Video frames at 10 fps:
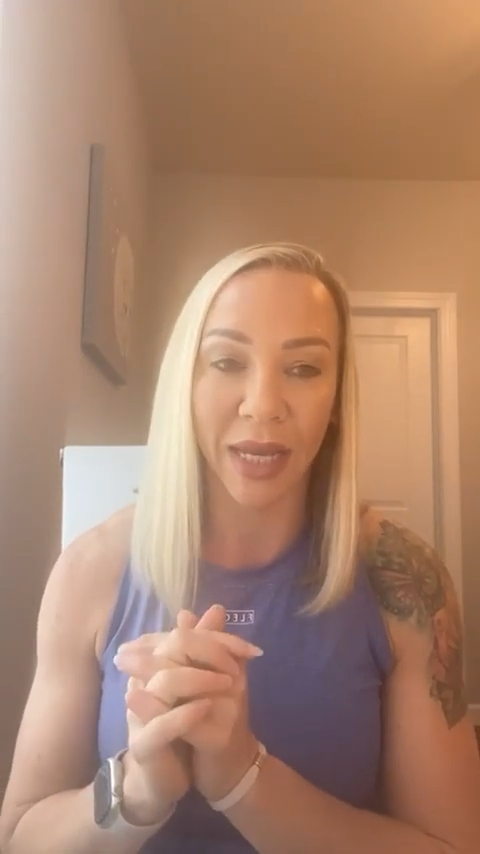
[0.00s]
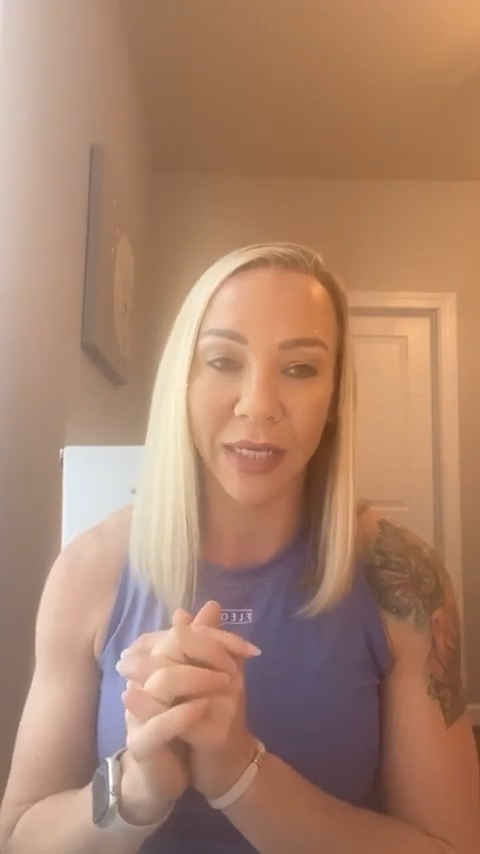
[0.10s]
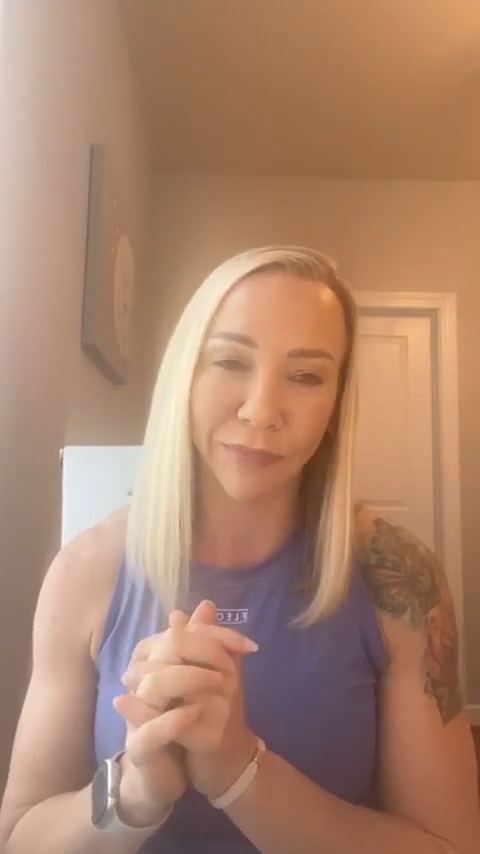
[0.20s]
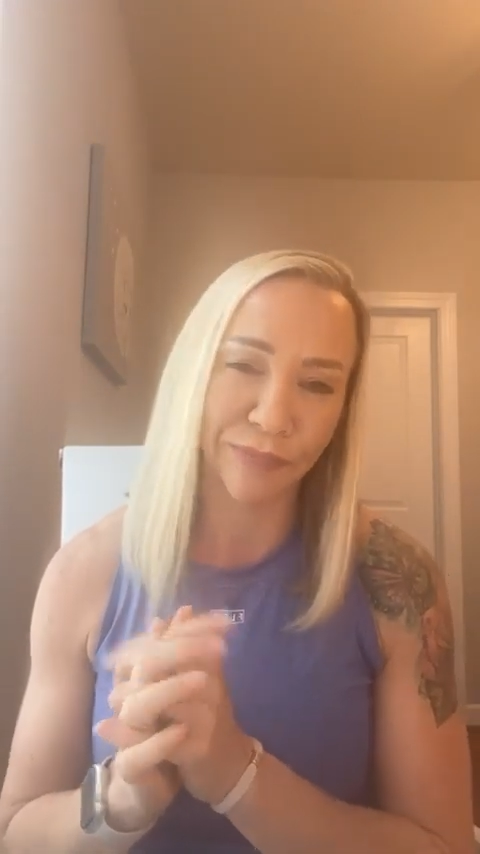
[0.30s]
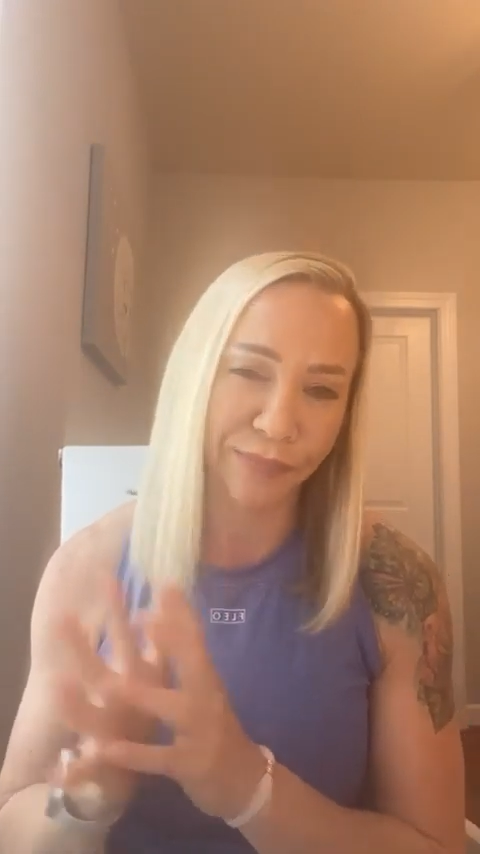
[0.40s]

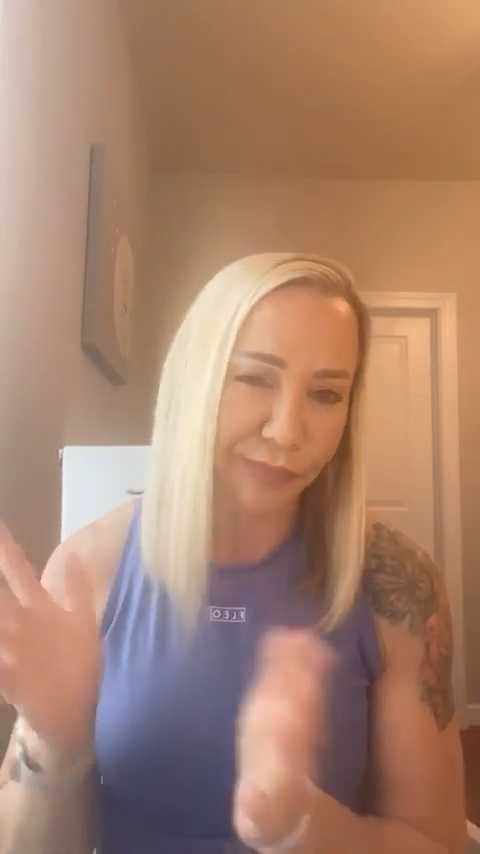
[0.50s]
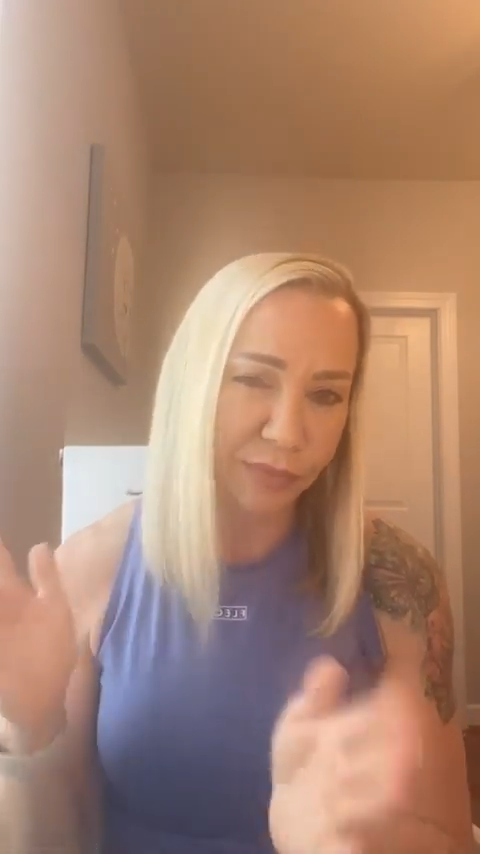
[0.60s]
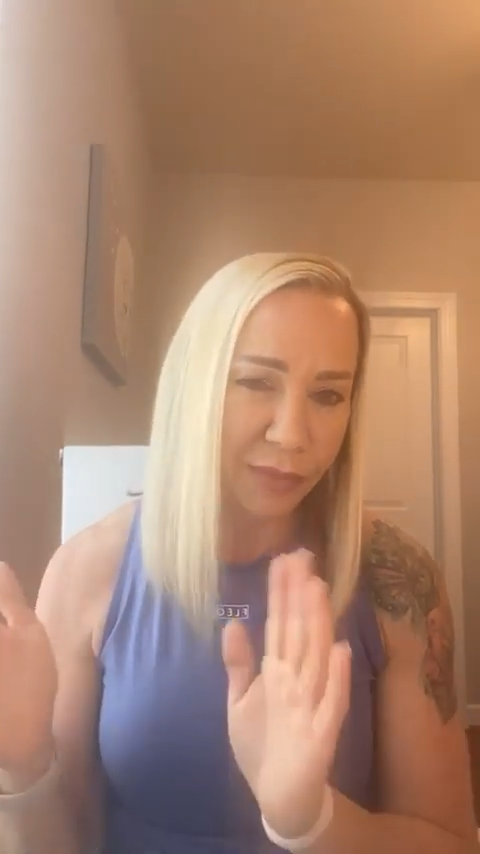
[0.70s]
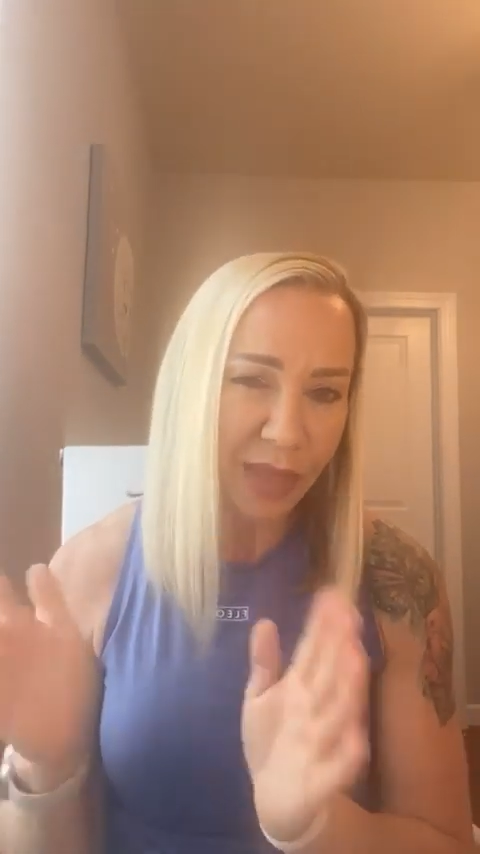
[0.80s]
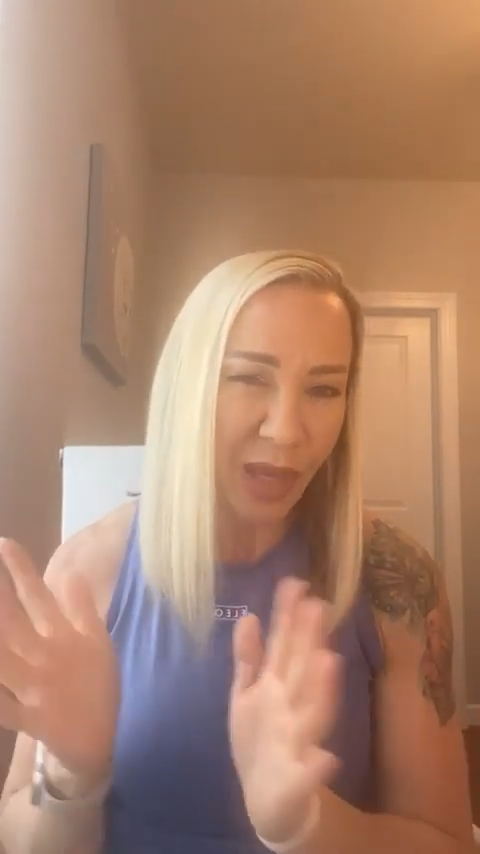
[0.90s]
and
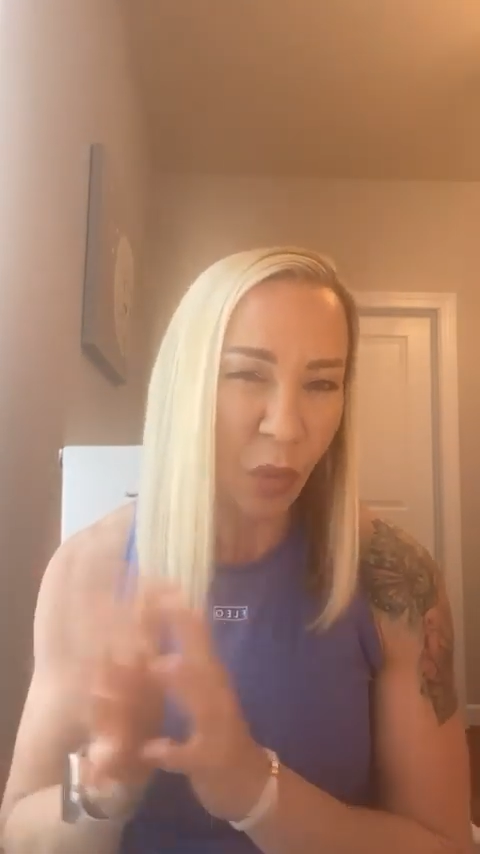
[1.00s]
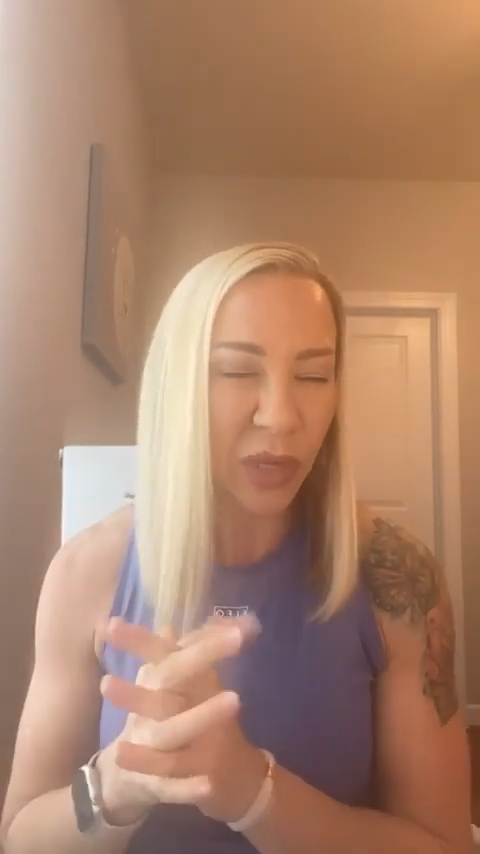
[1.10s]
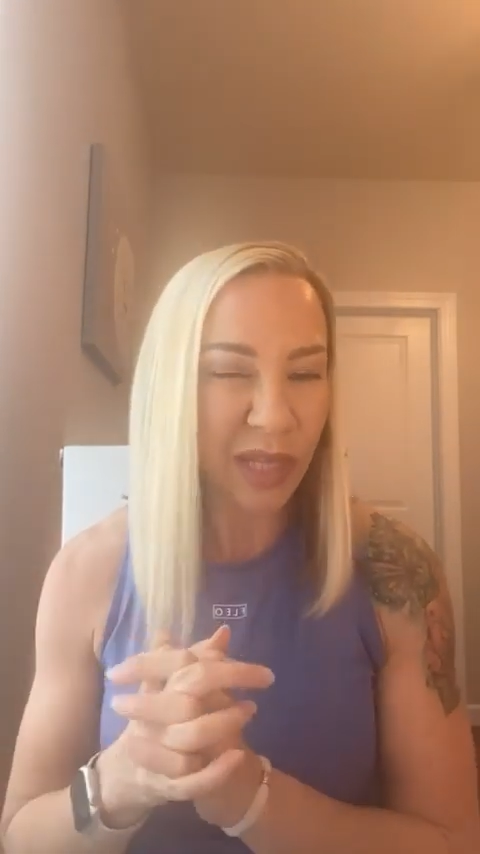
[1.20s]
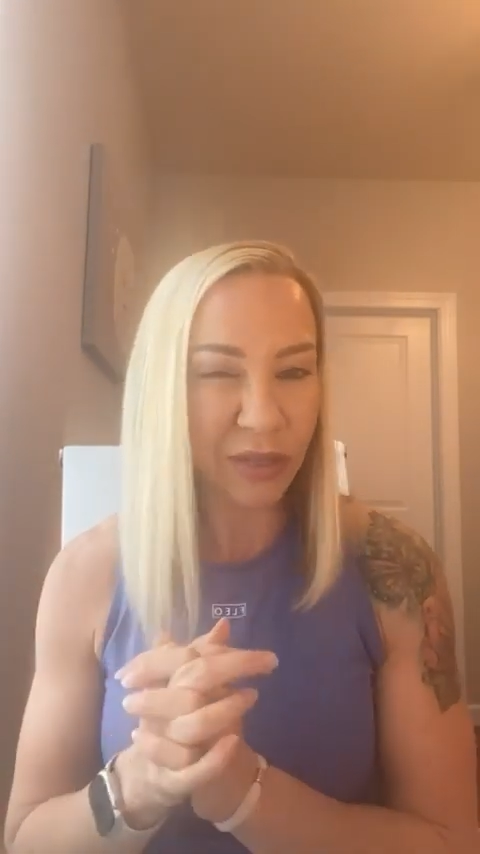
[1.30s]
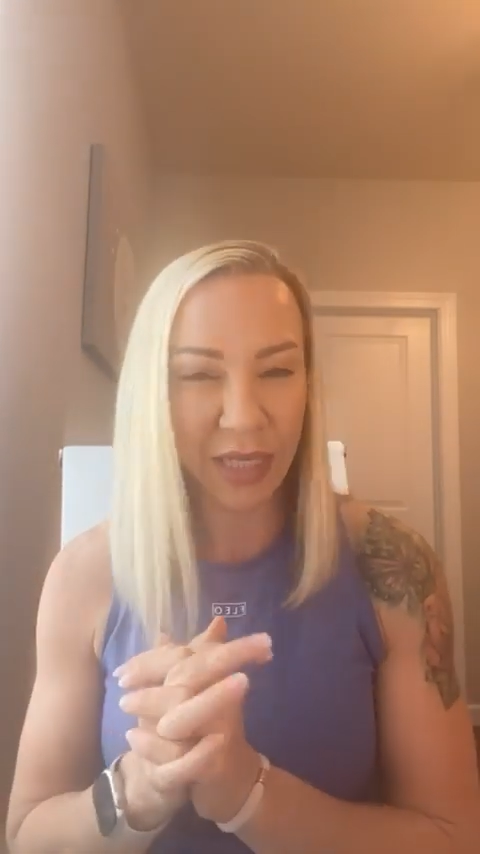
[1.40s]

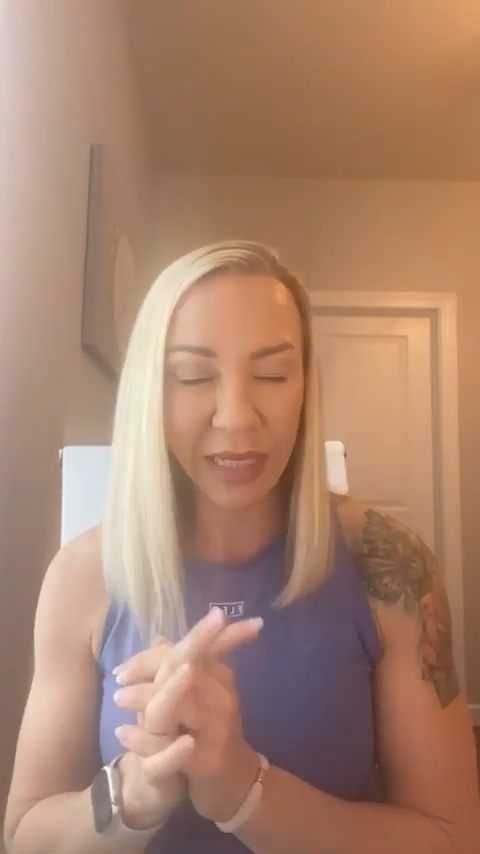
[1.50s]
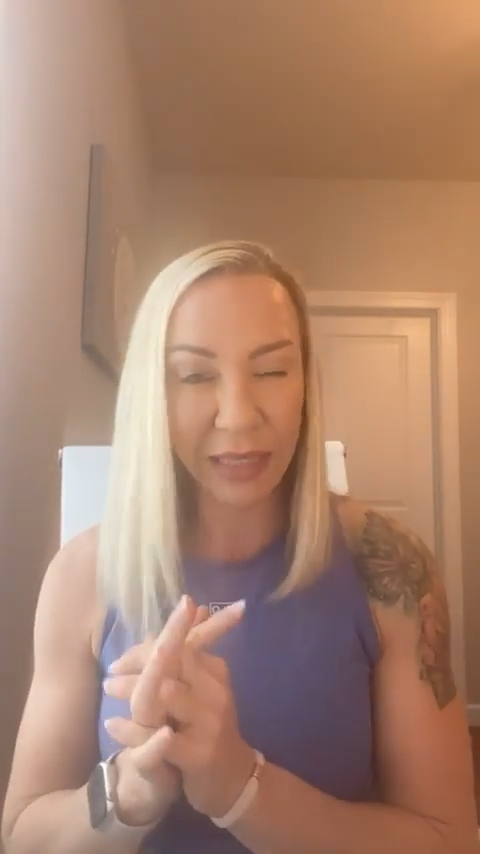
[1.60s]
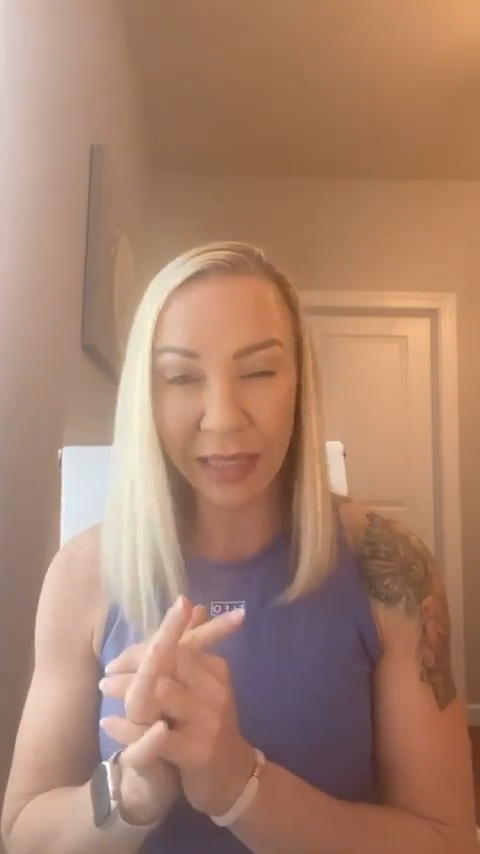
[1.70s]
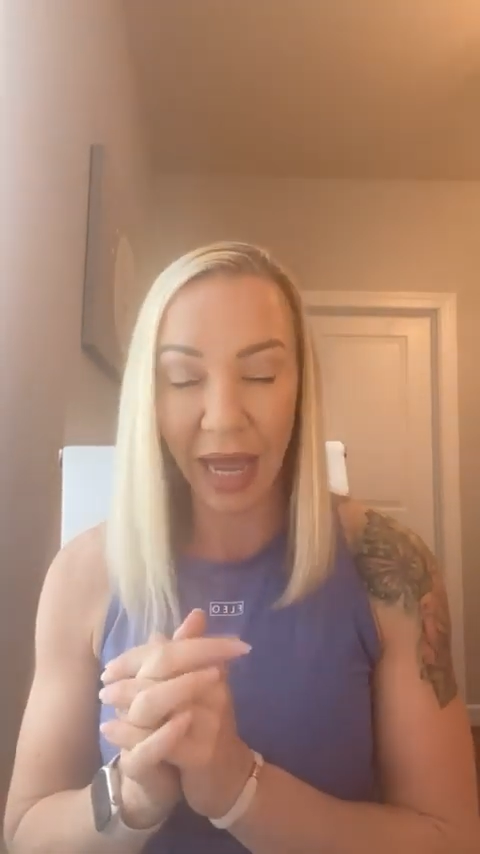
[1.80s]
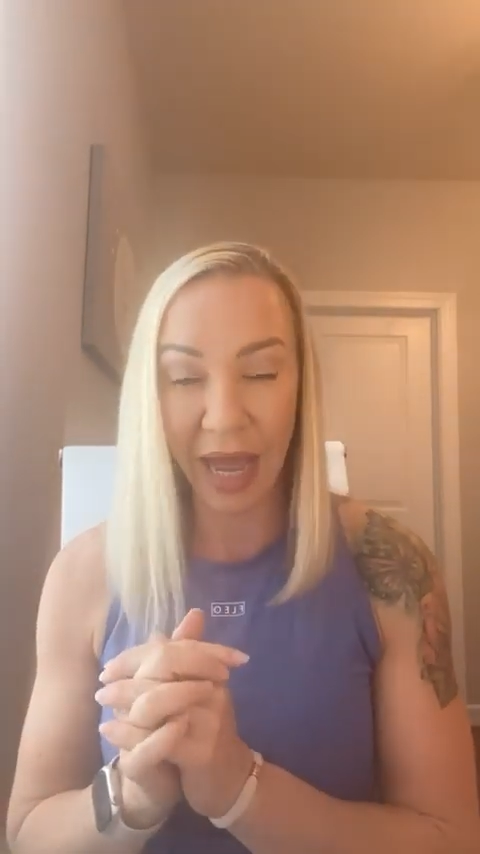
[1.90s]
one of those
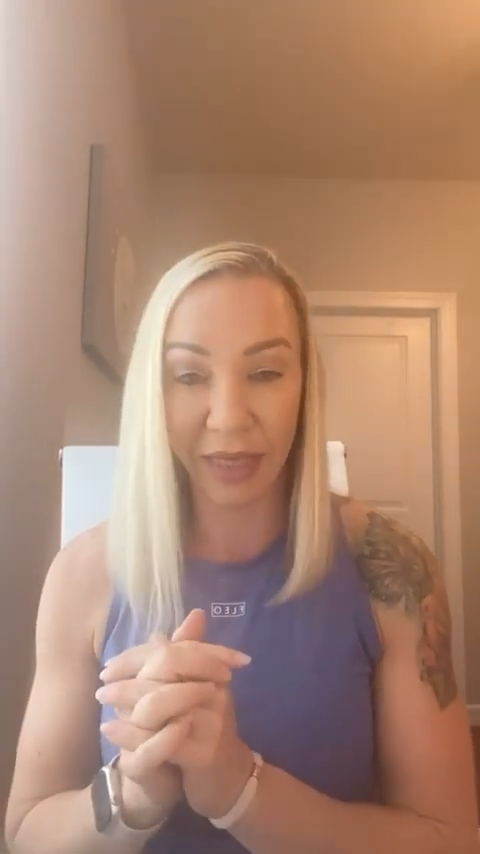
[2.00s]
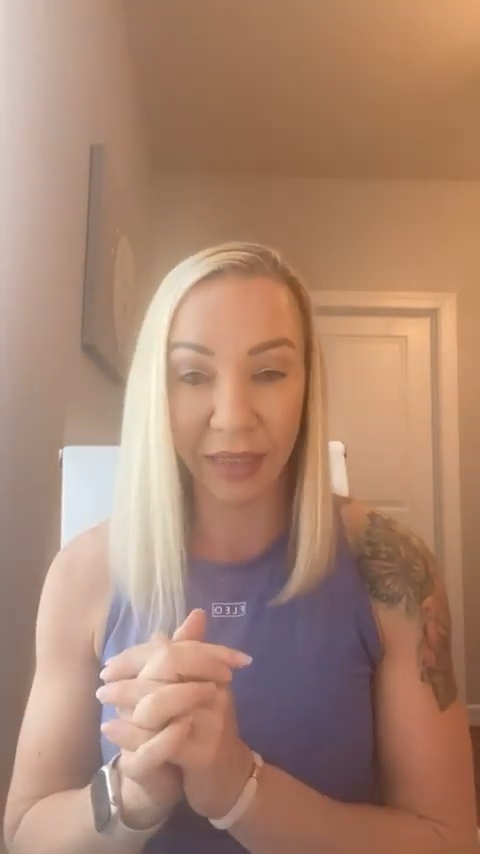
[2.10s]
things,